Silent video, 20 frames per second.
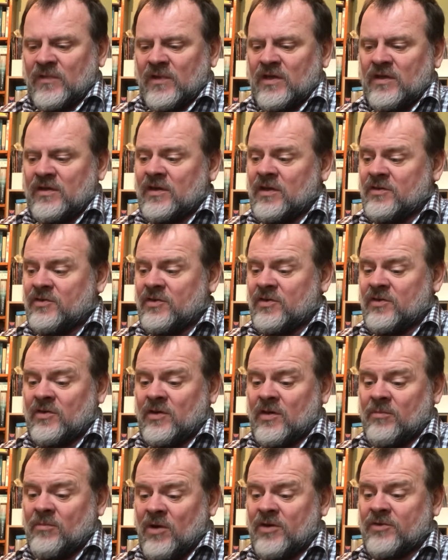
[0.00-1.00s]
This is
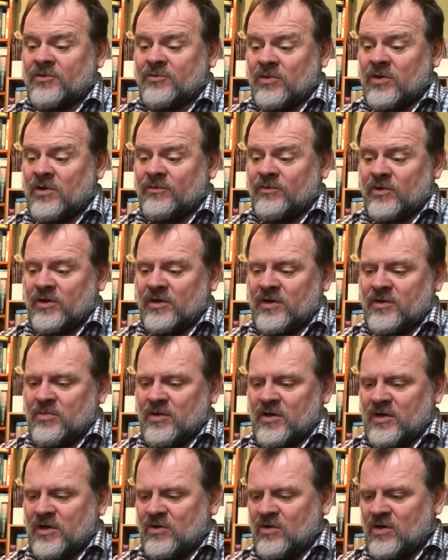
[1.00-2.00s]
a must-read for
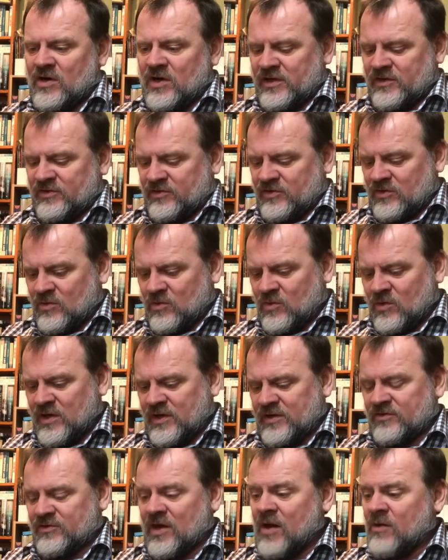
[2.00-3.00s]
anybody who hikes in the
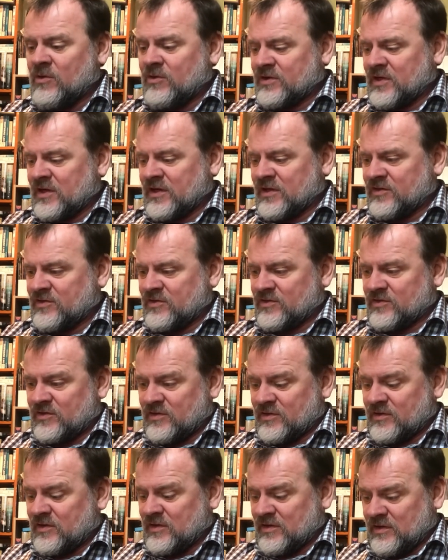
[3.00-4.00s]
Whites. I would think it's,
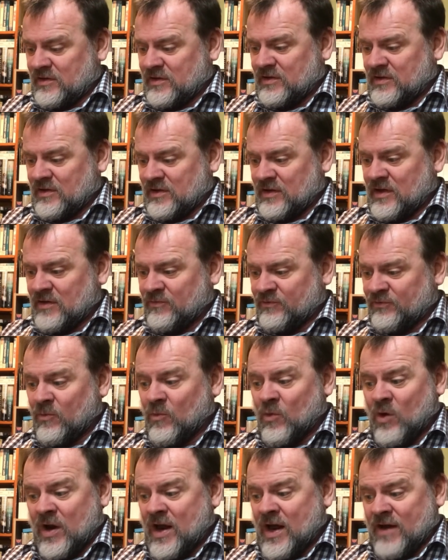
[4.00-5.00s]
from
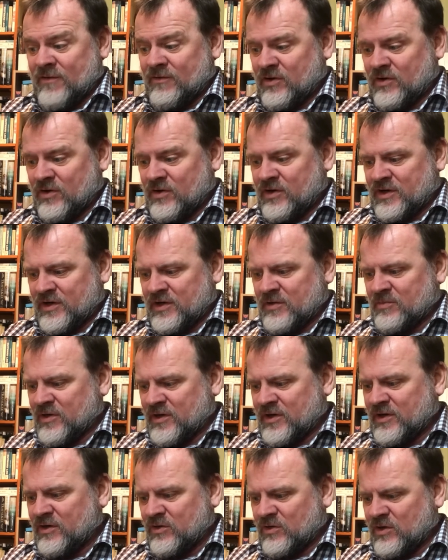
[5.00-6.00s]
what I've heard,
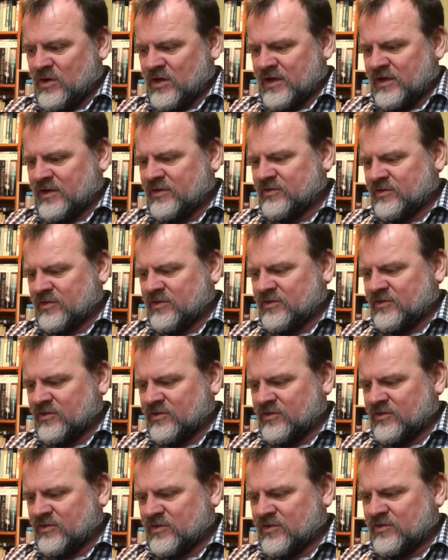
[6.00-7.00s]
anybody who hikes, this
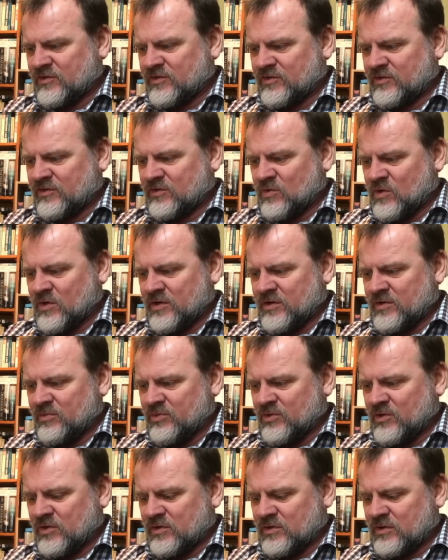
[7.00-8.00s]
is quite a
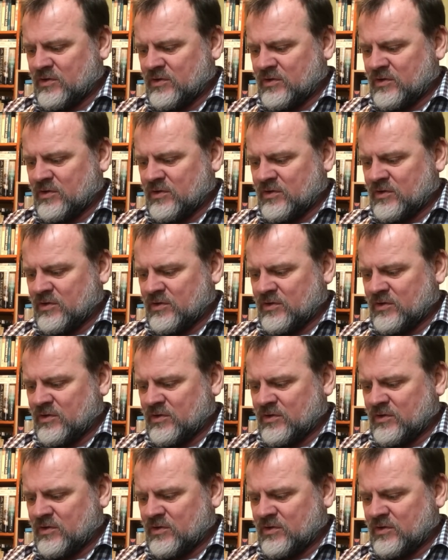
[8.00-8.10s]
book.